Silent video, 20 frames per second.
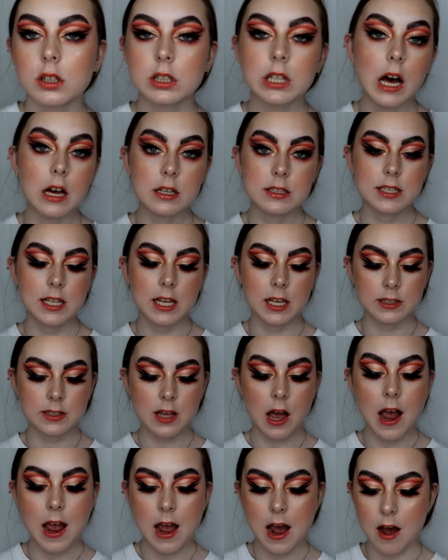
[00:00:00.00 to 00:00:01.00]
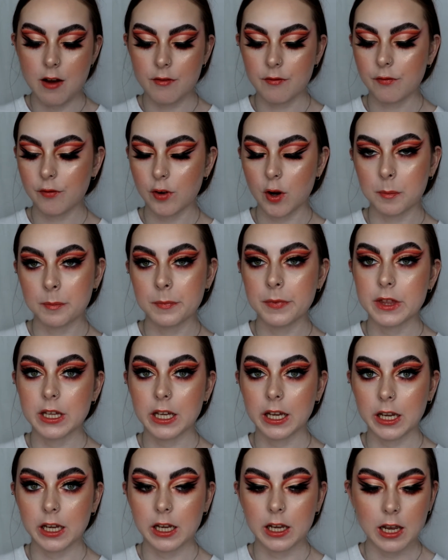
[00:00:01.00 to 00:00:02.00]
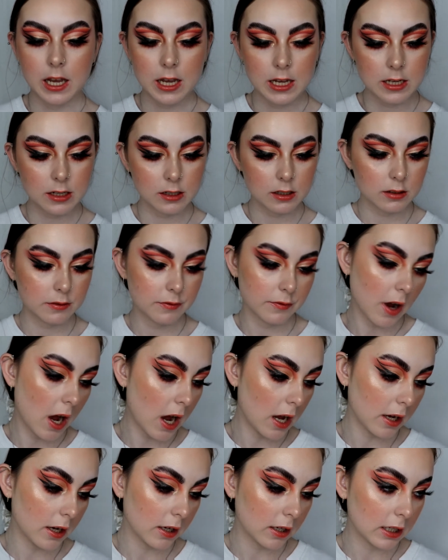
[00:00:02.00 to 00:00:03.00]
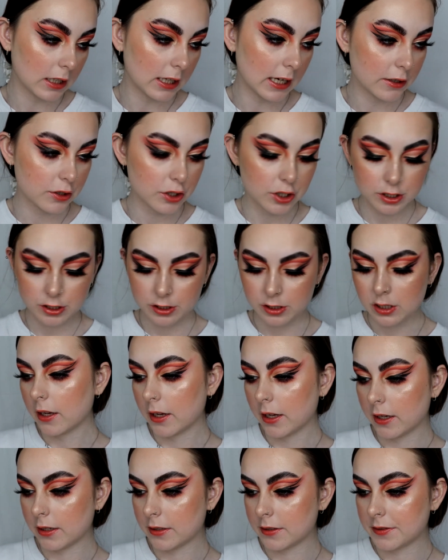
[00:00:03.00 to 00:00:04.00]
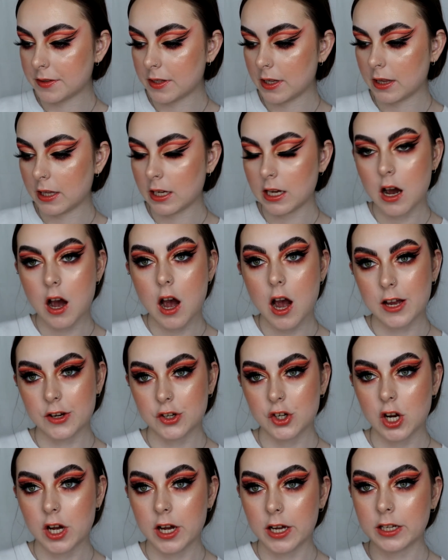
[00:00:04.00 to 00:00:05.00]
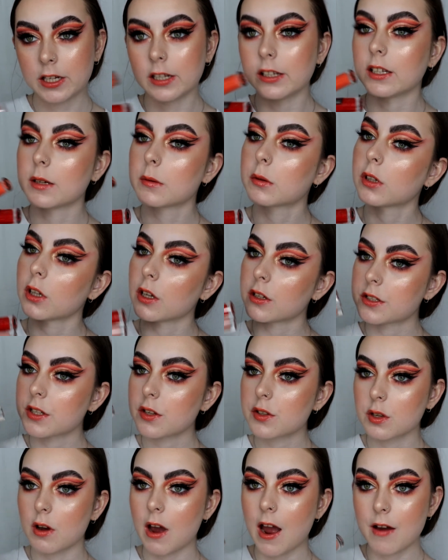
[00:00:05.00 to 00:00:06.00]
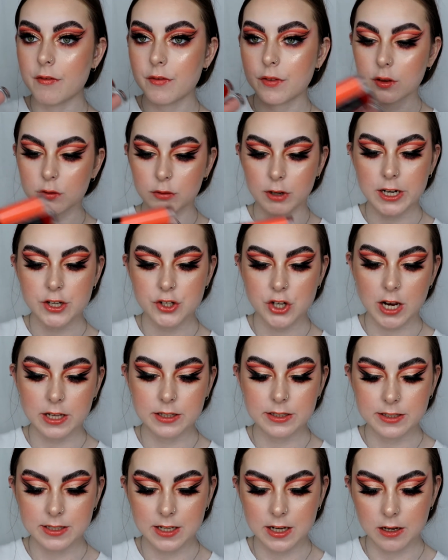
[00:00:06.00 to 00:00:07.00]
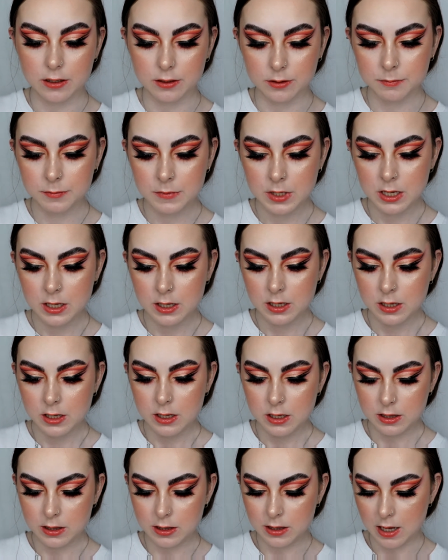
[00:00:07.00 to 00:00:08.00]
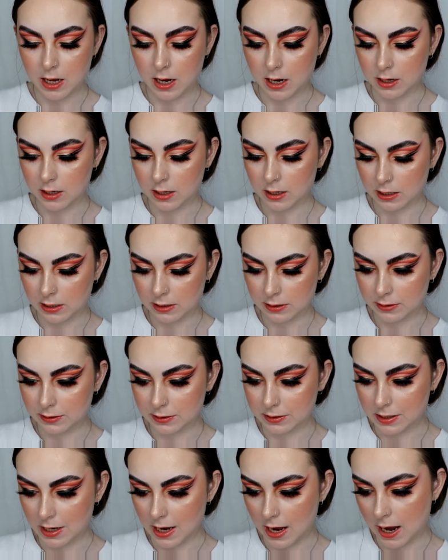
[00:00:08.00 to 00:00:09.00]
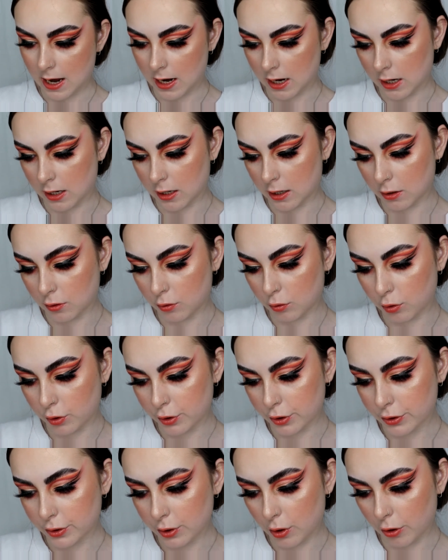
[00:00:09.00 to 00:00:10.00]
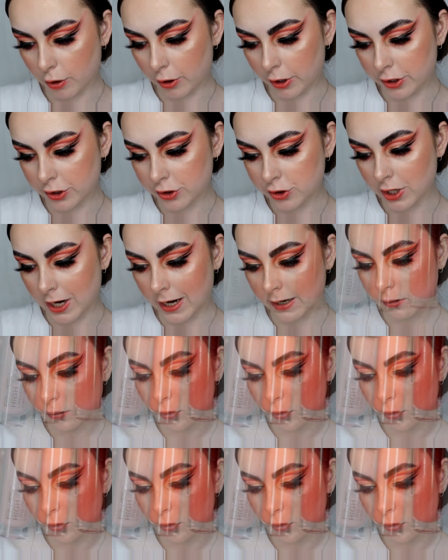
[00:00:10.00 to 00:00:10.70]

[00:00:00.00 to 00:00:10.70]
last things I have from the Heat Fire collection is the High Shine lip glosses. So I have 3 shades here. There is a gorgeous orange shade